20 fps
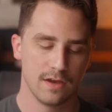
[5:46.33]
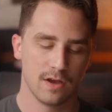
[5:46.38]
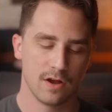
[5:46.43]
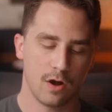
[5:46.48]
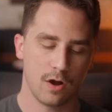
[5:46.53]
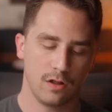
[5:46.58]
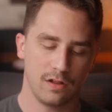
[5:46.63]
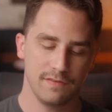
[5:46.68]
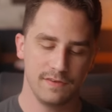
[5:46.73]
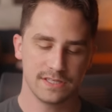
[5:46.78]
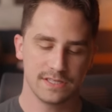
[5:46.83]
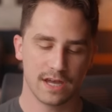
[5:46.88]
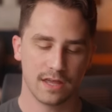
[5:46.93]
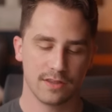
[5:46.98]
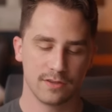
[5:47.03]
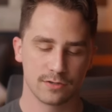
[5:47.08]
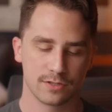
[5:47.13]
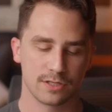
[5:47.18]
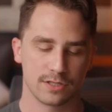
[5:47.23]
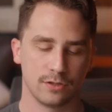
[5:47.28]
All these
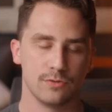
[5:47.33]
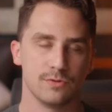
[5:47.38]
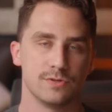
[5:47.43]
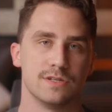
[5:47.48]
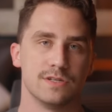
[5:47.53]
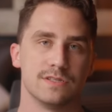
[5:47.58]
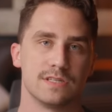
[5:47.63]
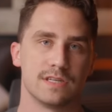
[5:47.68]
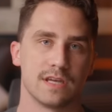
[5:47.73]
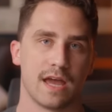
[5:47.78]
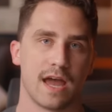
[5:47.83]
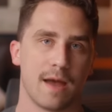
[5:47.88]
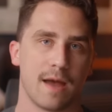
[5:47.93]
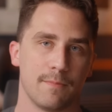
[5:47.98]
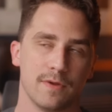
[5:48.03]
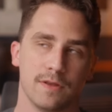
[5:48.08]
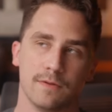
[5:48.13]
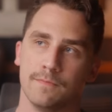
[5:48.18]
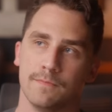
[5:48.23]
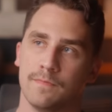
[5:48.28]
other solutions
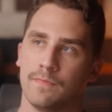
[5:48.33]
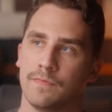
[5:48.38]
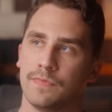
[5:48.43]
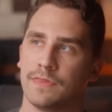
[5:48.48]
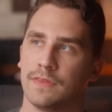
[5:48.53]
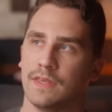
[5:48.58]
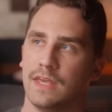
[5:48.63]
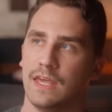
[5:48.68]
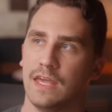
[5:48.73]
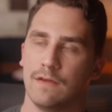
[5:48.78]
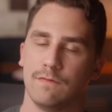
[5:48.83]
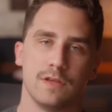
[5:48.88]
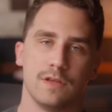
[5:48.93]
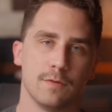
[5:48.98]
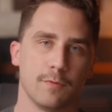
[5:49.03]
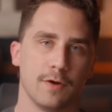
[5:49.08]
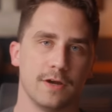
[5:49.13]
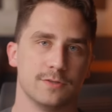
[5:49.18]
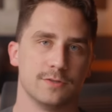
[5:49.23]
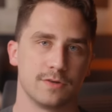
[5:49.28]
happen if the
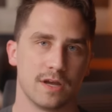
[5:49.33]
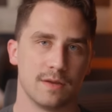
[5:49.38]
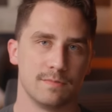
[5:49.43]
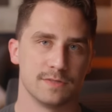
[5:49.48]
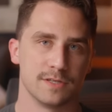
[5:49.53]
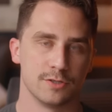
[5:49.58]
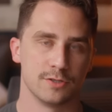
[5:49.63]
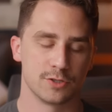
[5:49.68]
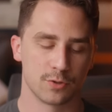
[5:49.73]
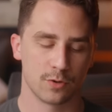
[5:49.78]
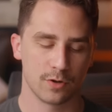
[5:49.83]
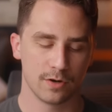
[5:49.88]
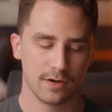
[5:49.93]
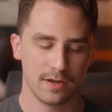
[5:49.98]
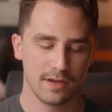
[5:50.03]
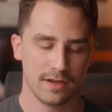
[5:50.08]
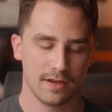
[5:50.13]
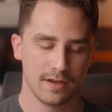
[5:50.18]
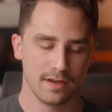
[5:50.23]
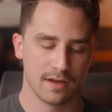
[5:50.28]
appraisal comes in
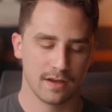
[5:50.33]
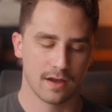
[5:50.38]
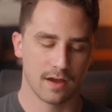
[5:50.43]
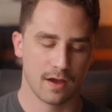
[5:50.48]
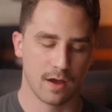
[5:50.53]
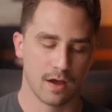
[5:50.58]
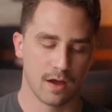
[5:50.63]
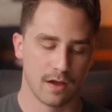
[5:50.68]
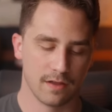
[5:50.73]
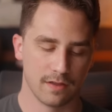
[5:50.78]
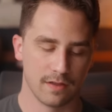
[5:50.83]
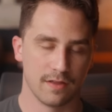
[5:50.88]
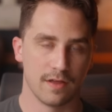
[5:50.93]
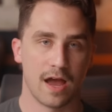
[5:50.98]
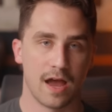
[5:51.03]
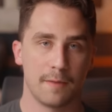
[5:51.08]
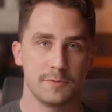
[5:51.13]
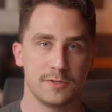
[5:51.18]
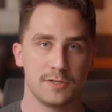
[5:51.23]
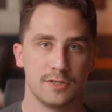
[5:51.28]
short.
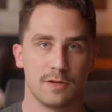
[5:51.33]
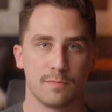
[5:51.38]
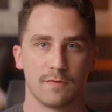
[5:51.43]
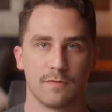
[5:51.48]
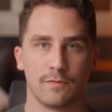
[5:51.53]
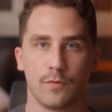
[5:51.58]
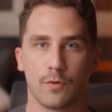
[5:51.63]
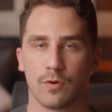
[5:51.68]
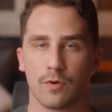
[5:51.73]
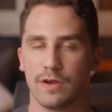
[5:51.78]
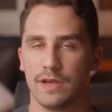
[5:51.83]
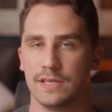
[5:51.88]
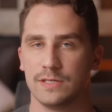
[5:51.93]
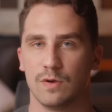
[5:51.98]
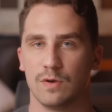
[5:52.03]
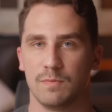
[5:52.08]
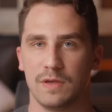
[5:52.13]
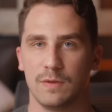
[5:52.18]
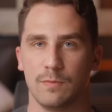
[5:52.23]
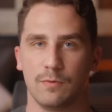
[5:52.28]
Option number four is
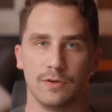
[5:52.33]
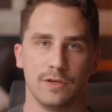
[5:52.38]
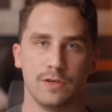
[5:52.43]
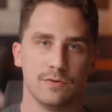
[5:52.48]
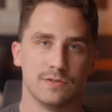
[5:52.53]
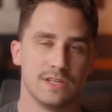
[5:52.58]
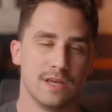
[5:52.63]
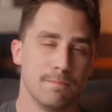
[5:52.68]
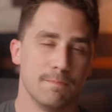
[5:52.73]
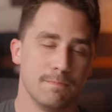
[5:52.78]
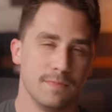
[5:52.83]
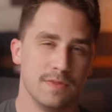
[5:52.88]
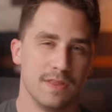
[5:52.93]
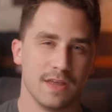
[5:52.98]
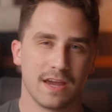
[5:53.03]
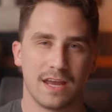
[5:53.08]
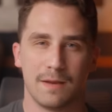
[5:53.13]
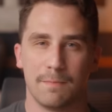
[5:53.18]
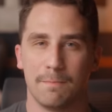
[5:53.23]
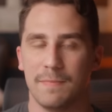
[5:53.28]
what people use. They,
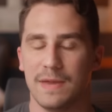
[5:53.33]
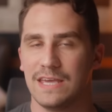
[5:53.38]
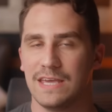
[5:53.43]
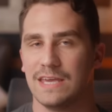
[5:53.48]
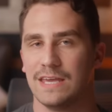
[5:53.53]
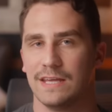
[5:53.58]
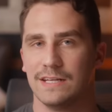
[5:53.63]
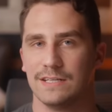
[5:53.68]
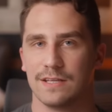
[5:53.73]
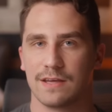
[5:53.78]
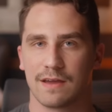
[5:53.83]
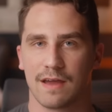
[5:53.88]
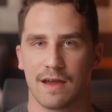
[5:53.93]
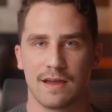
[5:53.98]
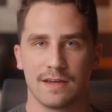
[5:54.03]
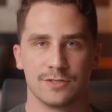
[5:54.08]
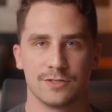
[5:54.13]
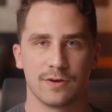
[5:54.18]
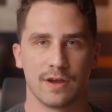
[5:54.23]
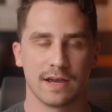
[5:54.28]
they kind of bake it into the
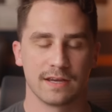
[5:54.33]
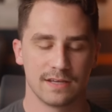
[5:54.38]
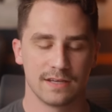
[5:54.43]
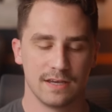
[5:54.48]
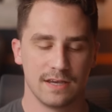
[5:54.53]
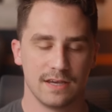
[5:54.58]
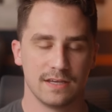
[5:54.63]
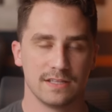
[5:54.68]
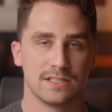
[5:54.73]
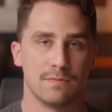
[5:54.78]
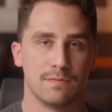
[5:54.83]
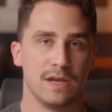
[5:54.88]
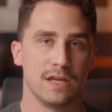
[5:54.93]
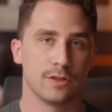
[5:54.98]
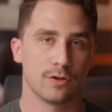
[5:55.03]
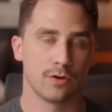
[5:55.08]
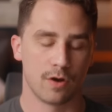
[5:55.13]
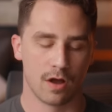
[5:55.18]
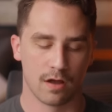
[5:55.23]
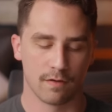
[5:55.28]
contract to
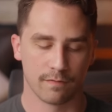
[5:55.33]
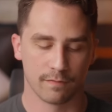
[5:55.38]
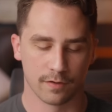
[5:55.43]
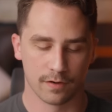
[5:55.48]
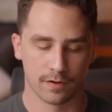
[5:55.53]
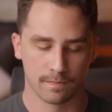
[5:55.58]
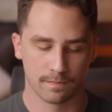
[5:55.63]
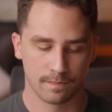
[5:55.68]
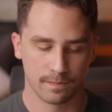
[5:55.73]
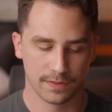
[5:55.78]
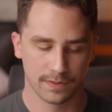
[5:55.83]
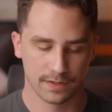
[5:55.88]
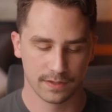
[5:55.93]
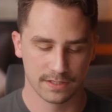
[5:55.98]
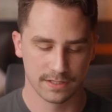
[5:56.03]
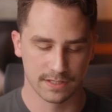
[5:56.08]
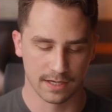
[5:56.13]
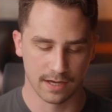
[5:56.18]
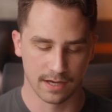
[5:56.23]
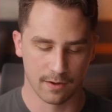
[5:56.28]
make their offer
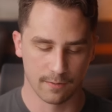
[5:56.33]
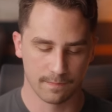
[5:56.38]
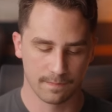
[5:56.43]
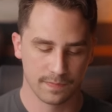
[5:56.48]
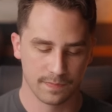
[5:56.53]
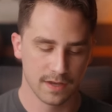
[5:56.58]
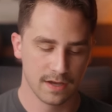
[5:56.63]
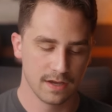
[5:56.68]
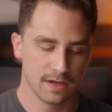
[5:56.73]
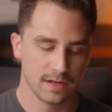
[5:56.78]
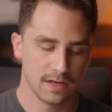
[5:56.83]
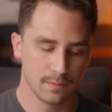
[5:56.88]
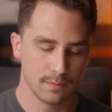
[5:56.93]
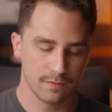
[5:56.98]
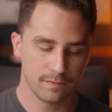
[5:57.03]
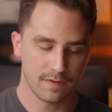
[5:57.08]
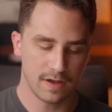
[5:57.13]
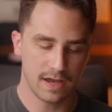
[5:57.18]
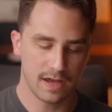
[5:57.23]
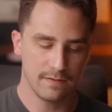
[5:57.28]
stick out.
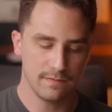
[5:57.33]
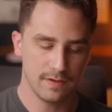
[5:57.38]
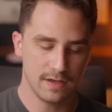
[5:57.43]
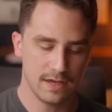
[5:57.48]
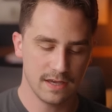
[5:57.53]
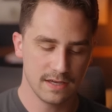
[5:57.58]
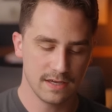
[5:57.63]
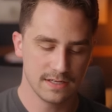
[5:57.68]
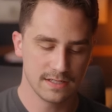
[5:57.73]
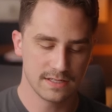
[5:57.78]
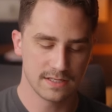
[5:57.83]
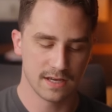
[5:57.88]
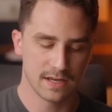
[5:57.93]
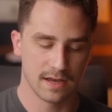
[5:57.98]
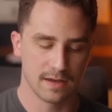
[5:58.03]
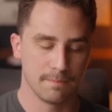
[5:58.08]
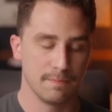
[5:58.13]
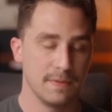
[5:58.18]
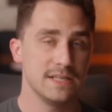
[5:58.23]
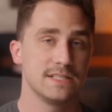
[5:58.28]
Number five is
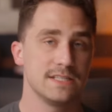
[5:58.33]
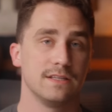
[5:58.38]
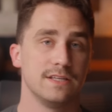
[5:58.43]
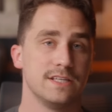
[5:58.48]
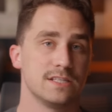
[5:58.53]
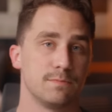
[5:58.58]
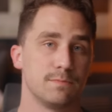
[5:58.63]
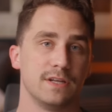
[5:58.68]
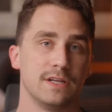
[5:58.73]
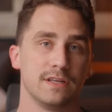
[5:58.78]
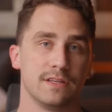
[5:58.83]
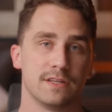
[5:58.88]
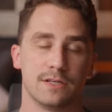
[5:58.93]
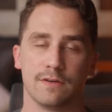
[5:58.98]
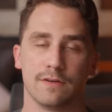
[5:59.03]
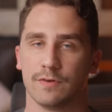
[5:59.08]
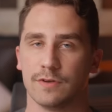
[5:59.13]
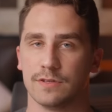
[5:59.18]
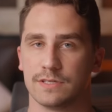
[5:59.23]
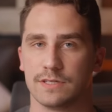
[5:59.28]
uh, basically splitting the
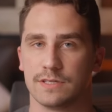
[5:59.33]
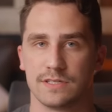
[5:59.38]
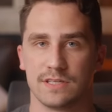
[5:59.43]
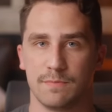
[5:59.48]
difference.